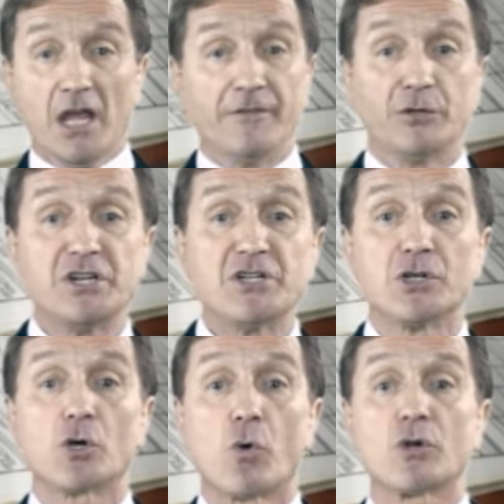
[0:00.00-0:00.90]
If you're
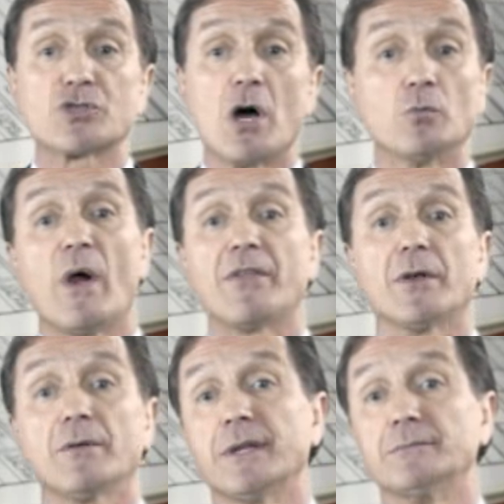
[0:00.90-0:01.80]
teaching a course on
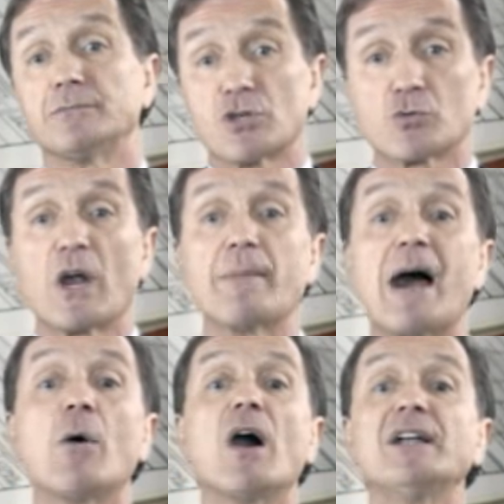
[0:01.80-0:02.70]
weather, then describe
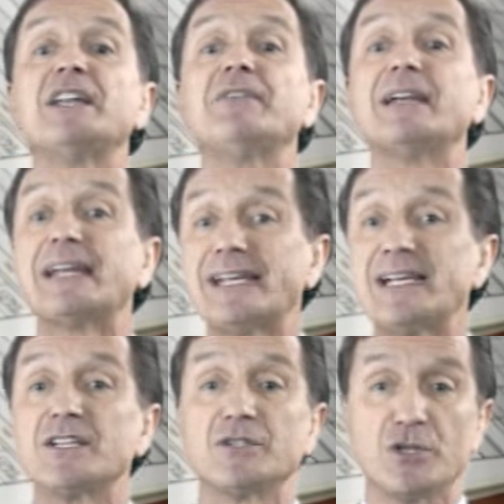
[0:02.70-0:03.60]
how uneven
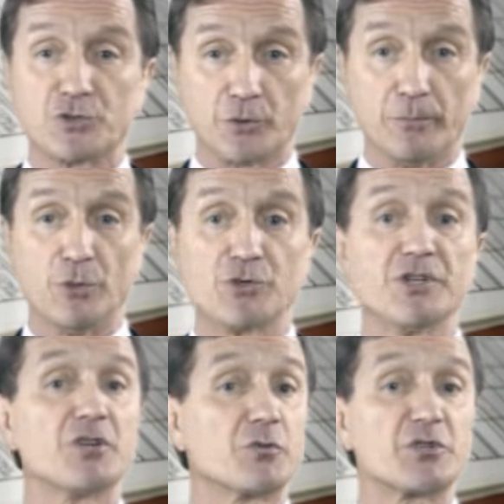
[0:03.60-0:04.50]
heat
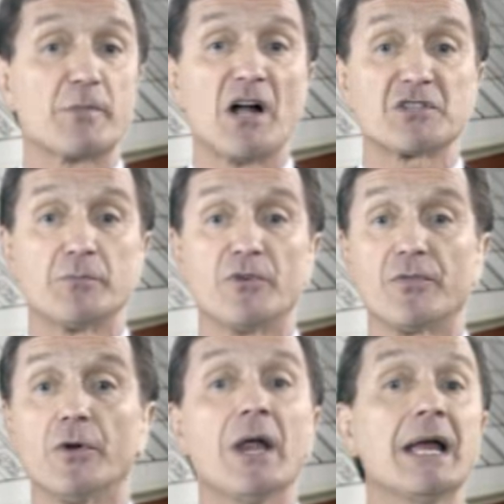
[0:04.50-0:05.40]
distribution is responsible
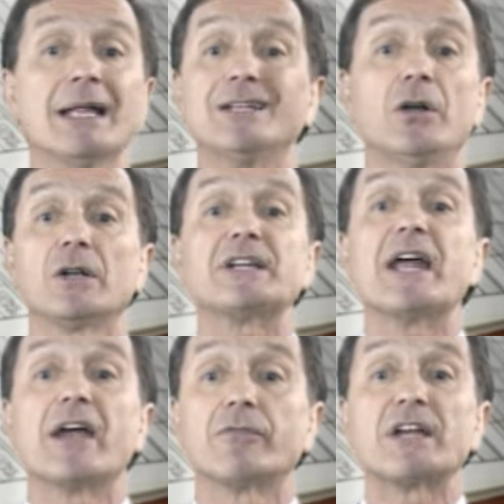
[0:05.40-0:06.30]
for
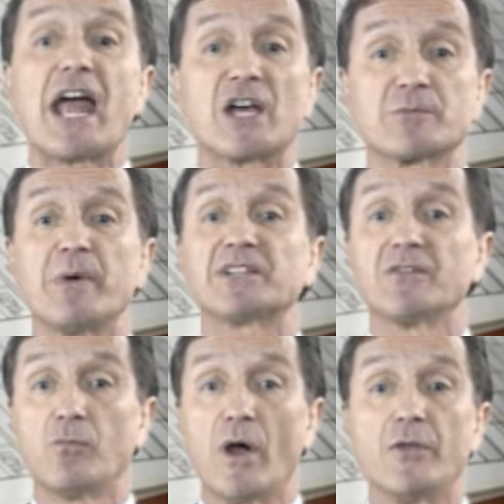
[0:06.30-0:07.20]
nearly every aspect
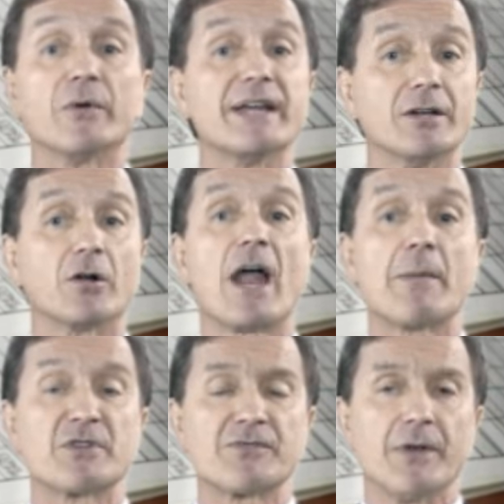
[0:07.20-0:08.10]
of weather in our
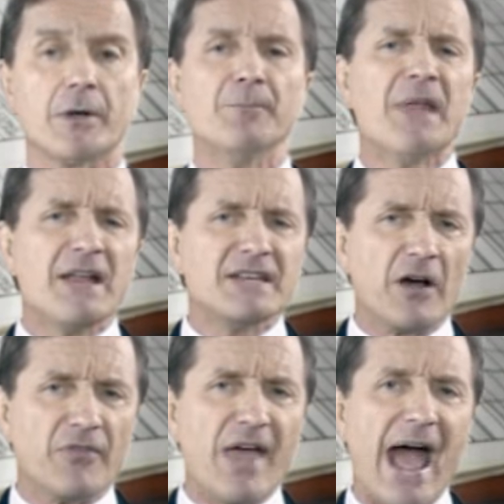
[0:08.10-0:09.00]
atmosphere.
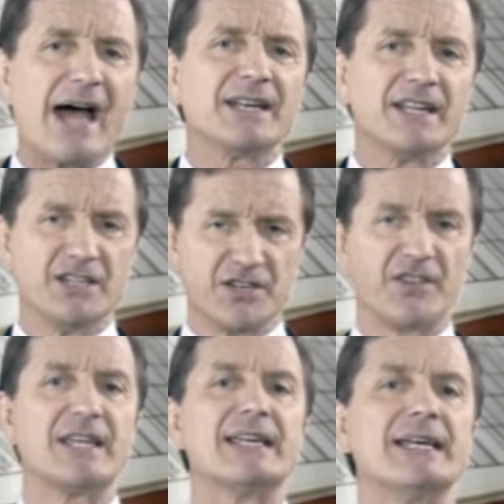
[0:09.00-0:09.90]
Now that is
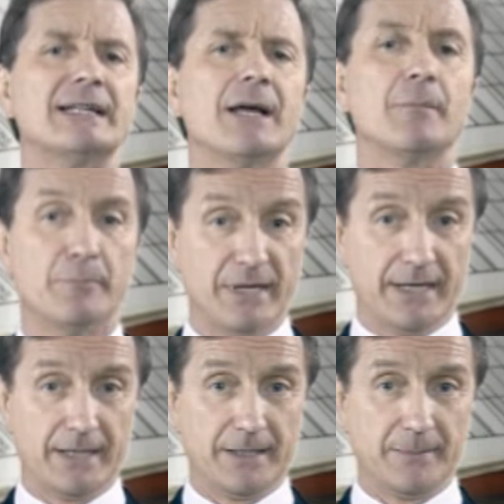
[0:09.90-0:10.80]
thinking
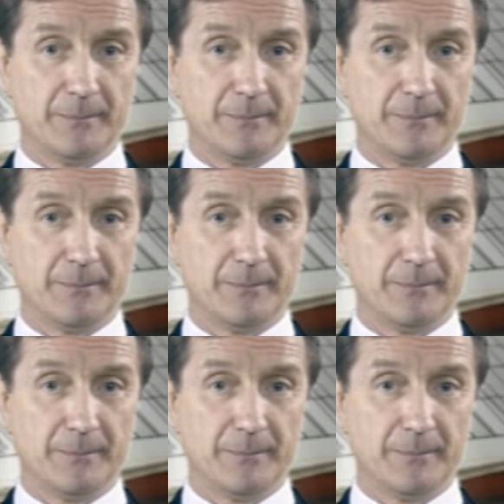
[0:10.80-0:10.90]
big.